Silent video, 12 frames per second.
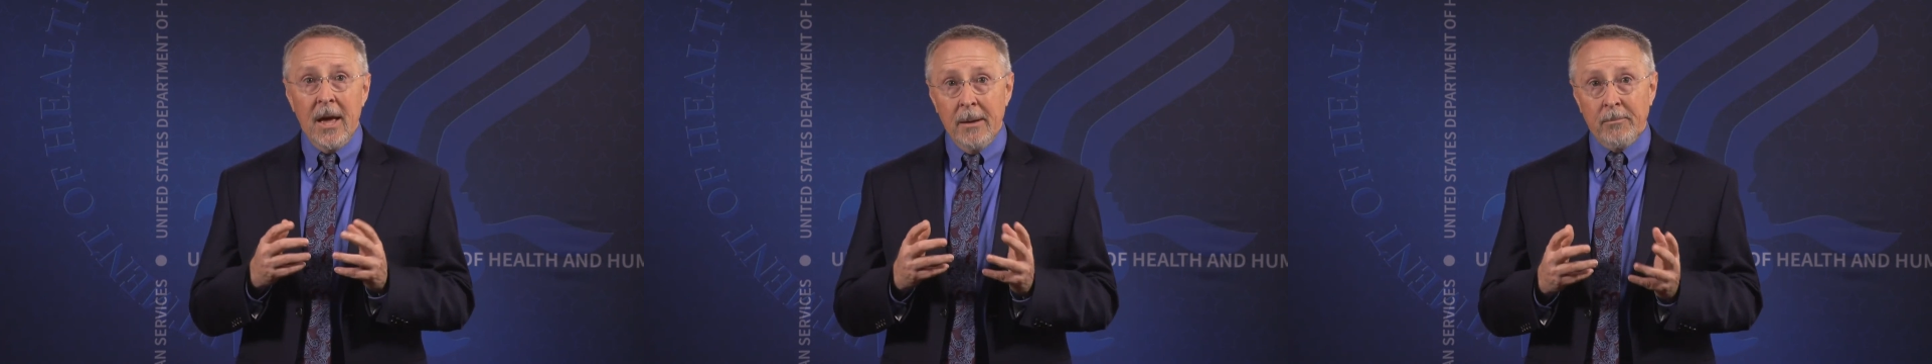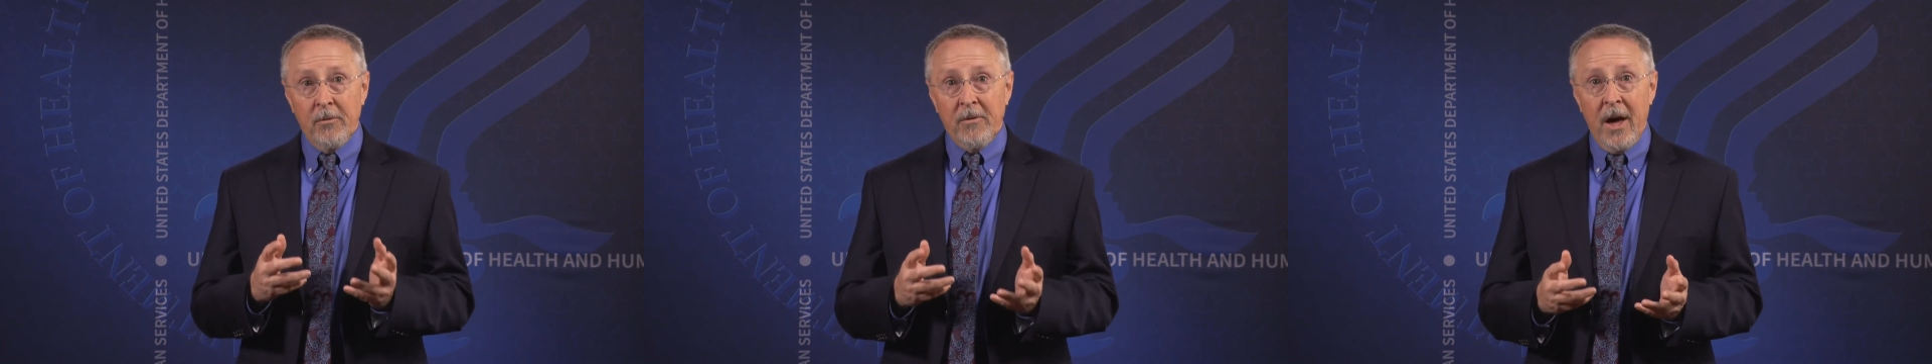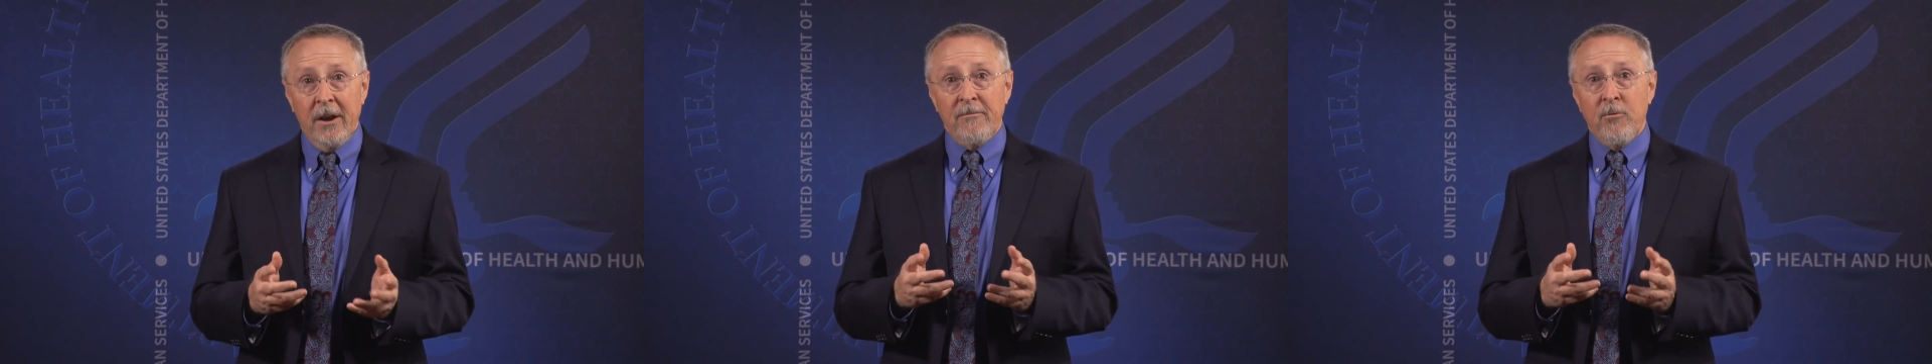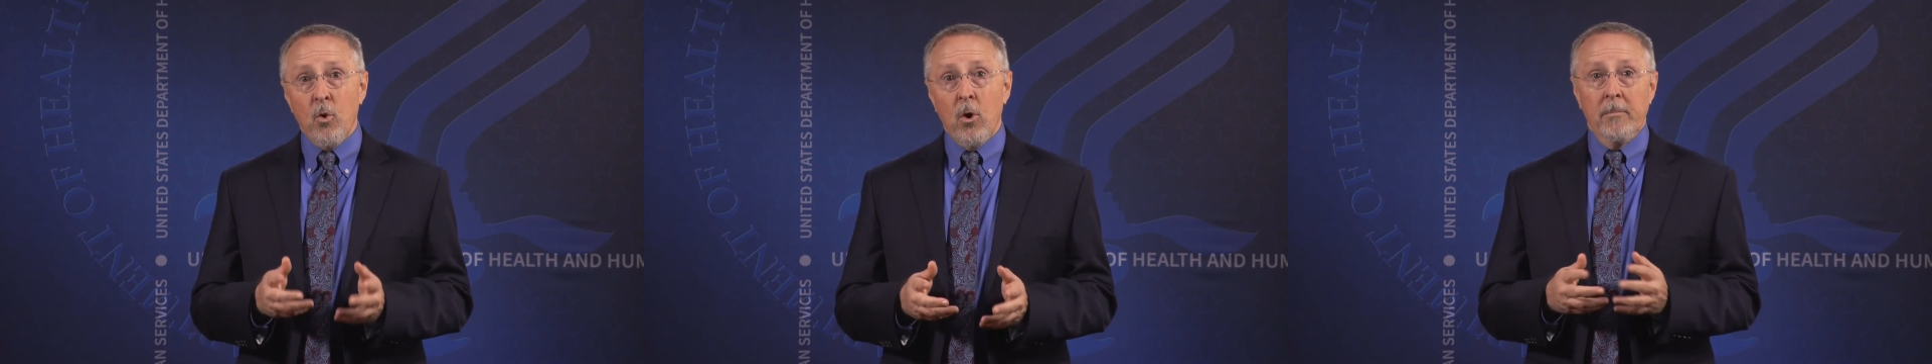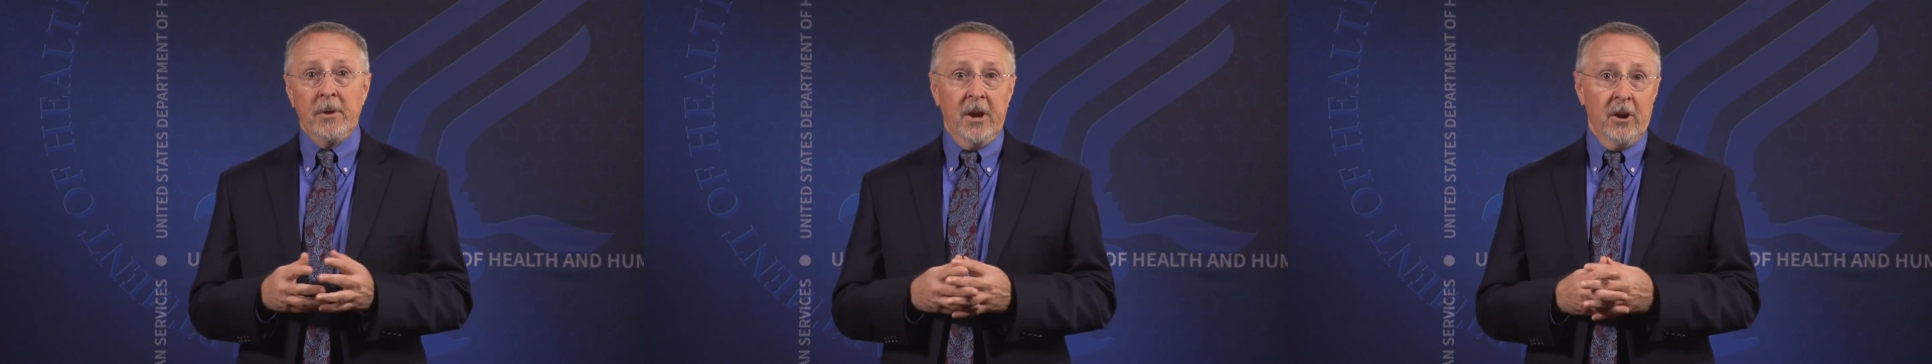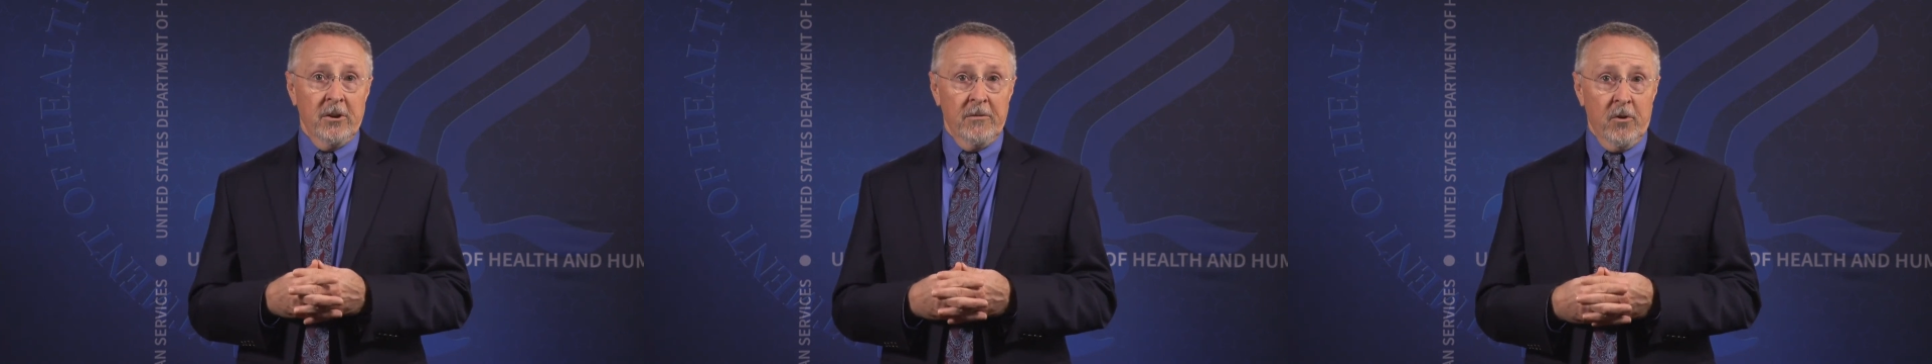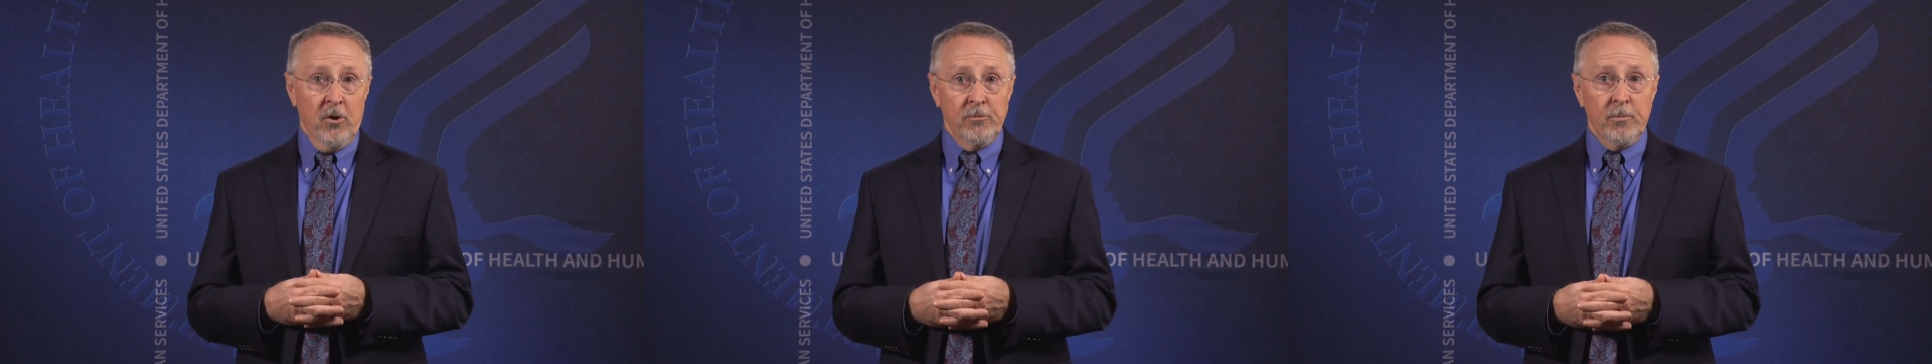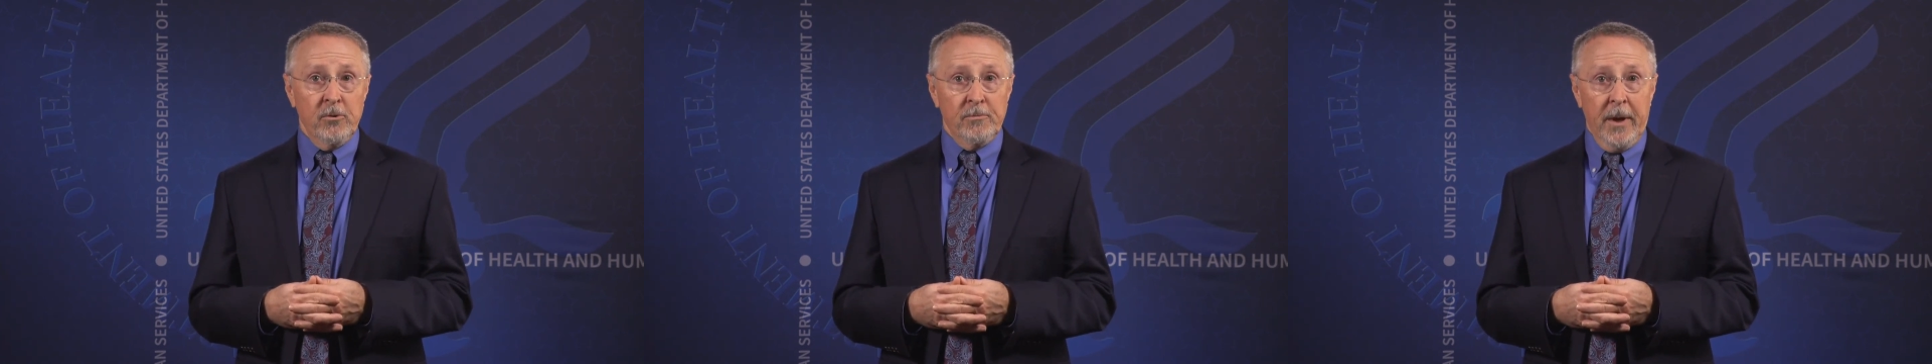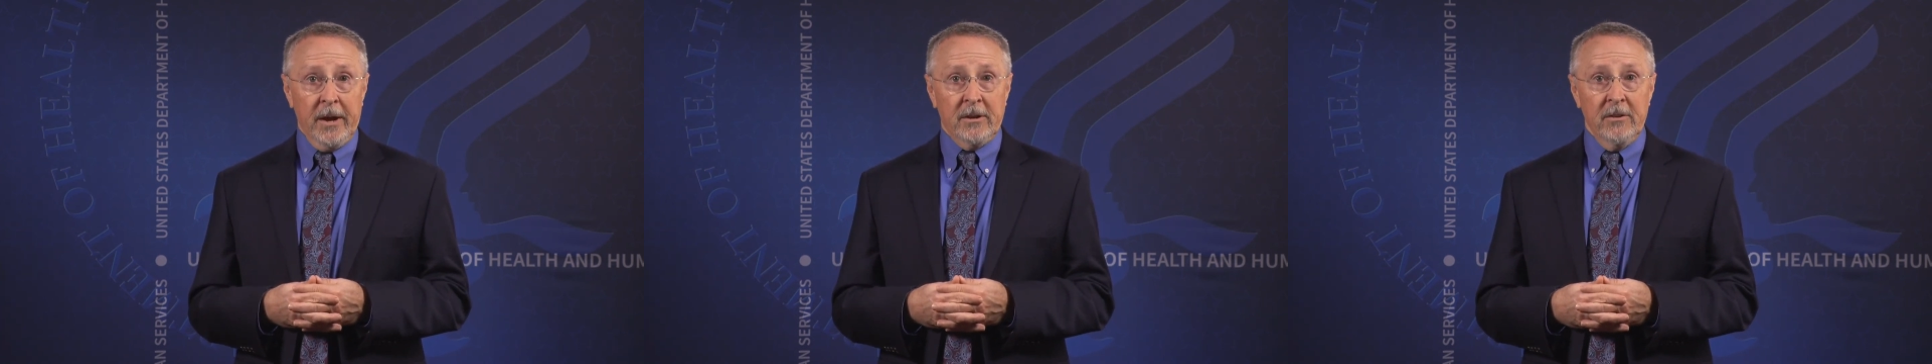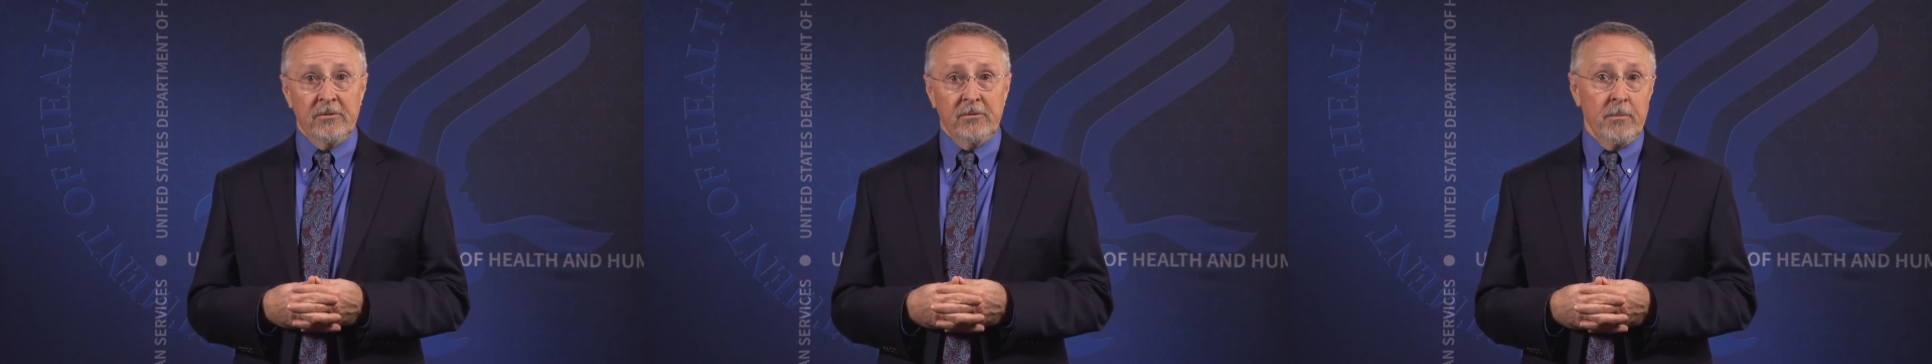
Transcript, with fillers: and provide a forum to hear diverse perspectives